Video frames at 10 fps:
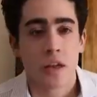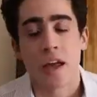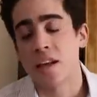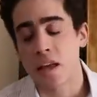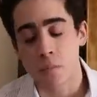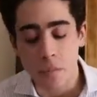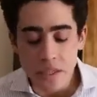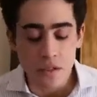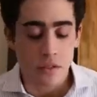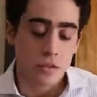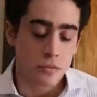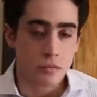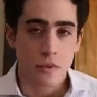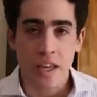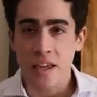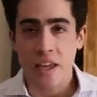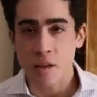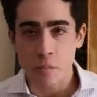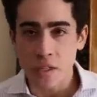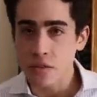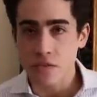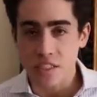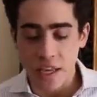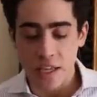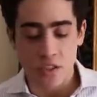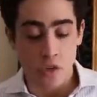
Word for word: And, and meat, AKA beef, steak,